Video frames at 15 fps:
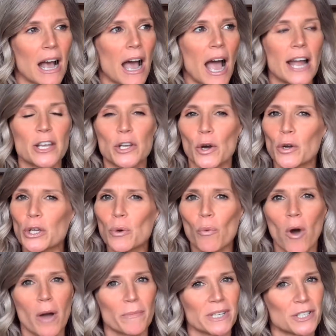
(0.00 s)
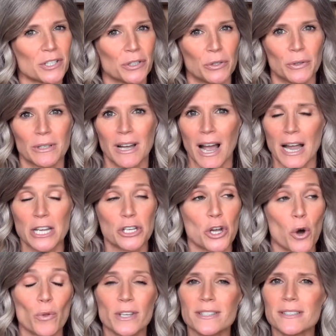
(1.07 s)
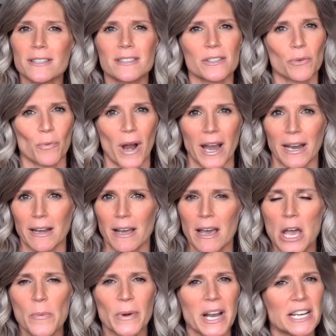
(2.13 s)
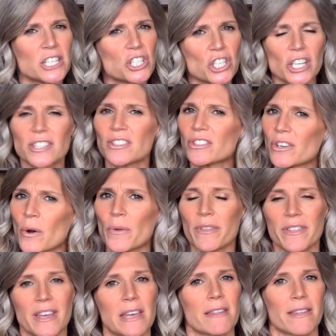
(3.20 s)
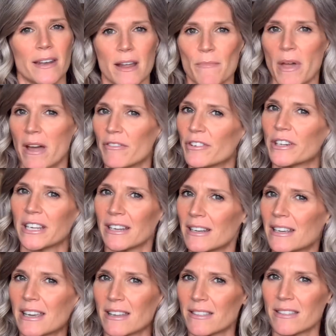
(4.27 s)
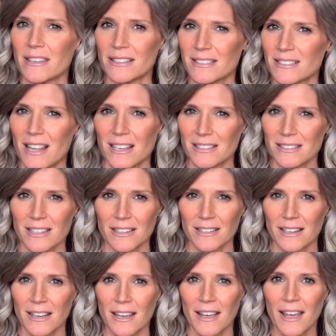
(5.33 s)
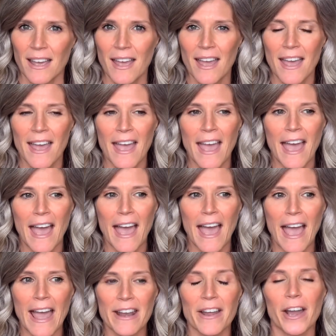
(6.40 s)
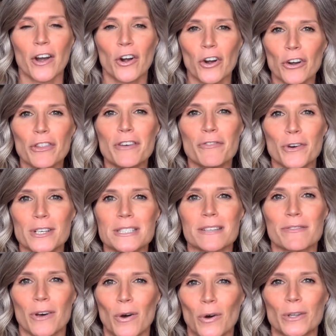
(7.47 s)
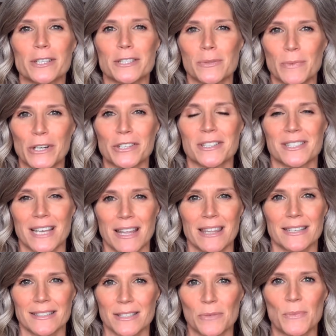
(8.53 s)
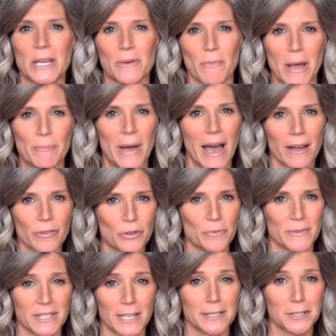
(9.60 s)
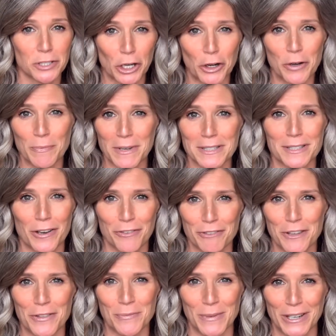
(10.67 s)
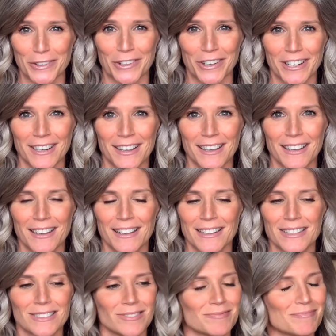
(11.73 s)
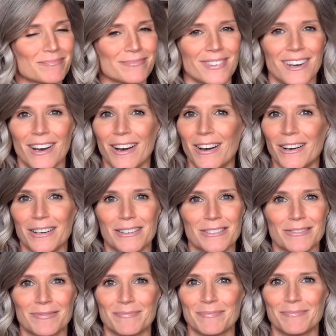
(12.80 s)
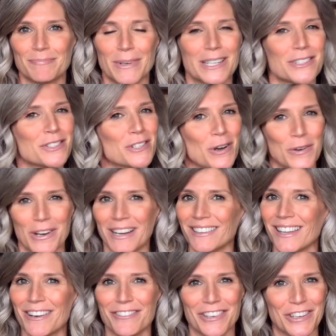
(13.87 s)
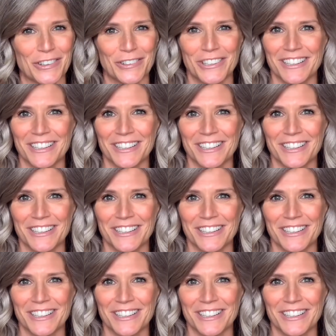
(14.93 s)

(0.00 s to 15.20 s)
I know You want me to. I know this isn't right, but I just don't think that I'm ever going to get this lesson." And I heard the voice of the Holy Spirit say this to me in my bathroom as I stared at myself in the mirror, "Ah, but don't I love You?"